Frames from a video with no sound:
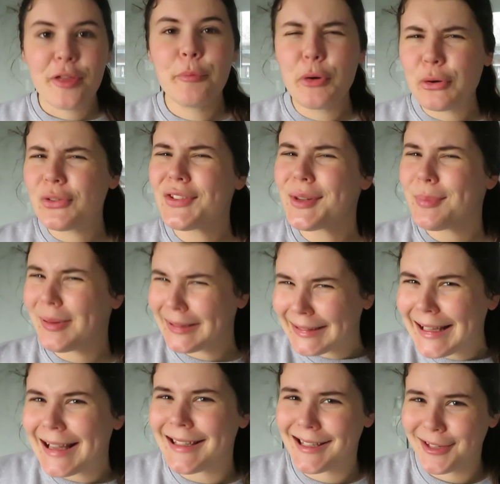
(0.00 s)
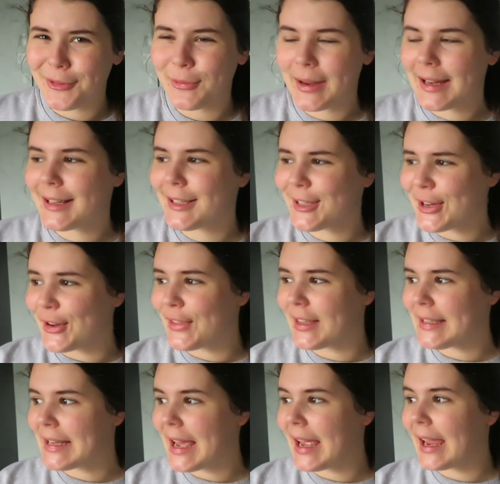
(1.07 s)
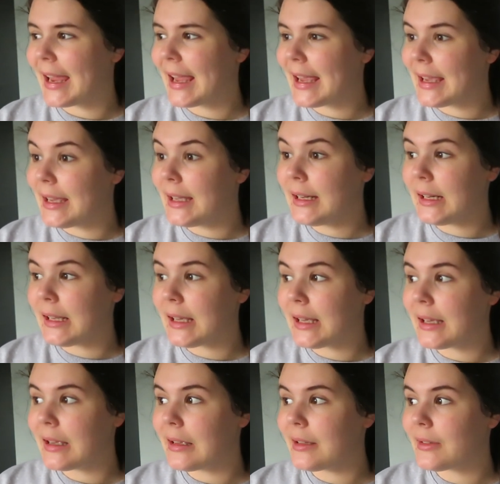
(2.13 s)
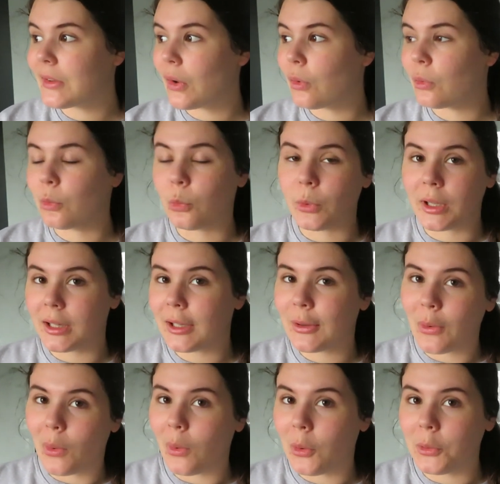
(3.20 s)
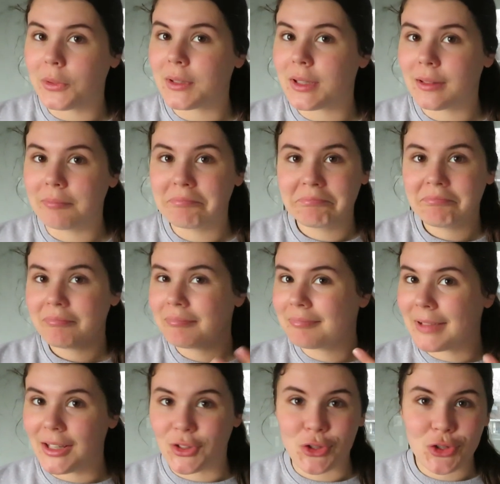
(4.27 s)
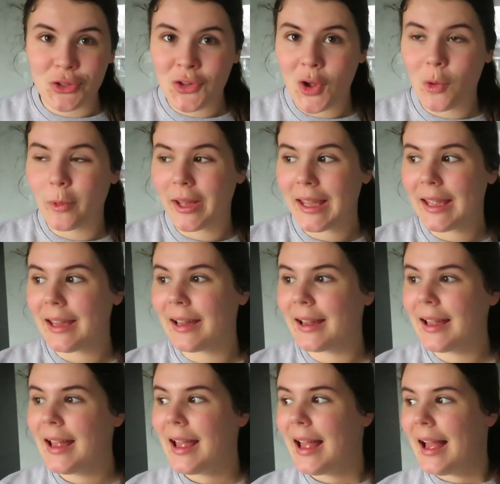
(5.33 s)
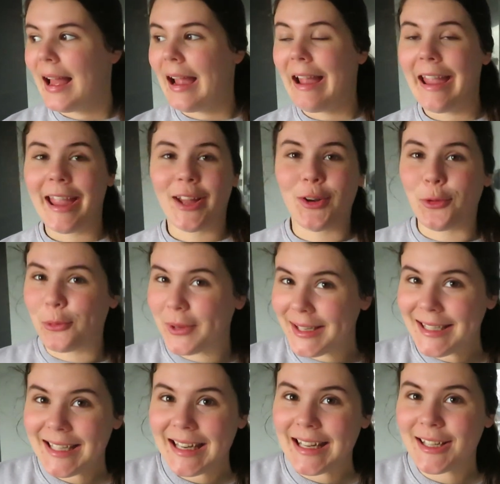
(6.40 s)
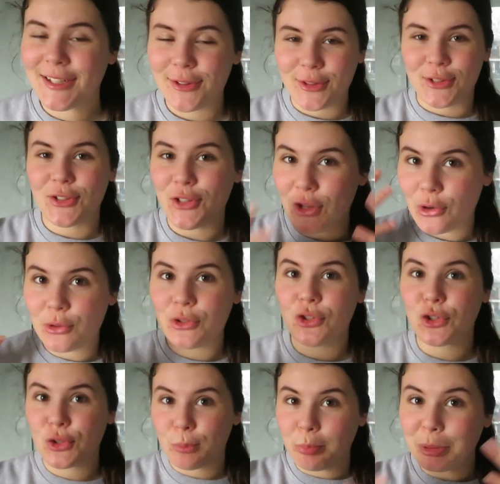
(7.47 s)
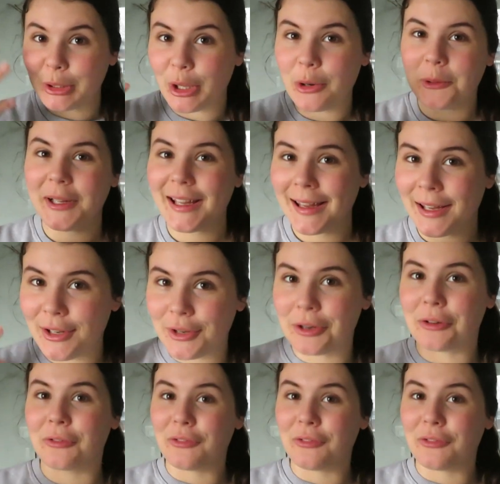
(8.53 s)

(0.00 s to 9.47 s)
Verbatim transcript: the most pleasant way to start the day. It is really cold and snowy and windy, so the snow is just blowing in your